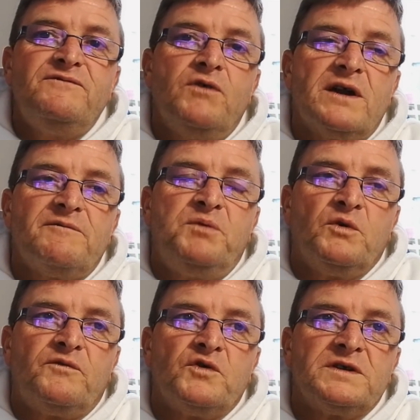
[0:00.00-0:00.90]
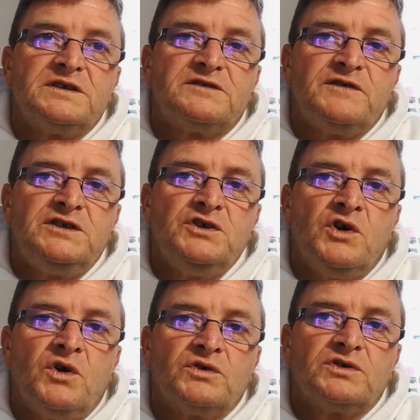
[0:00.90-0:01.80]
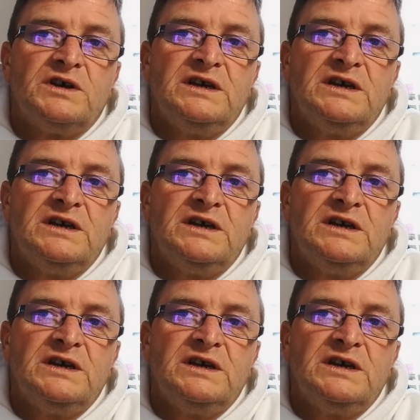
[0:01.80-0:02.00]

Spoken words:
what I've put forward in this video